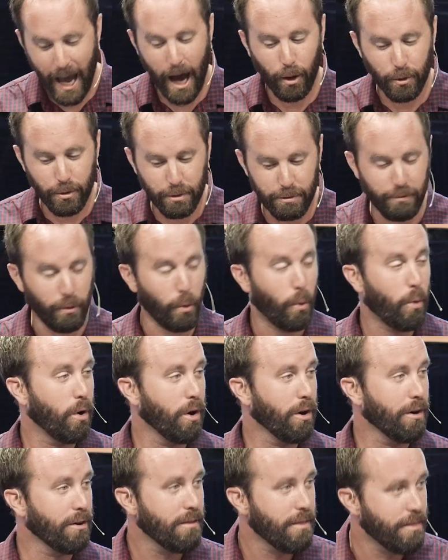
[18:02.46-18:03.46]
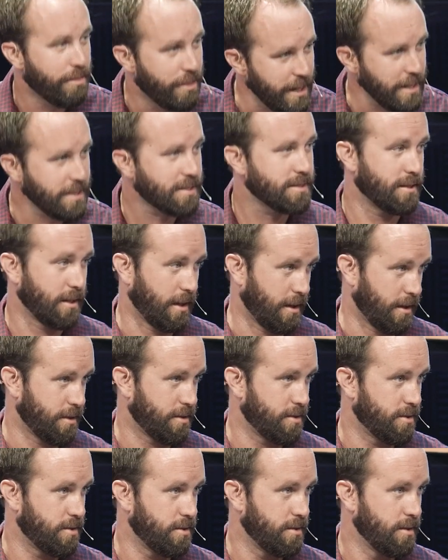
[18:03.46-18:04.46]
out for these
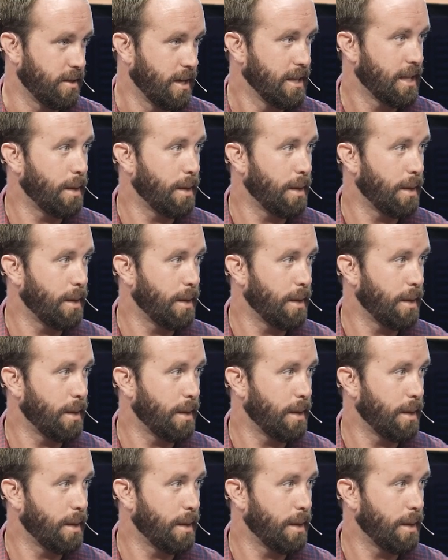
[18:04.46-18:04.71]
things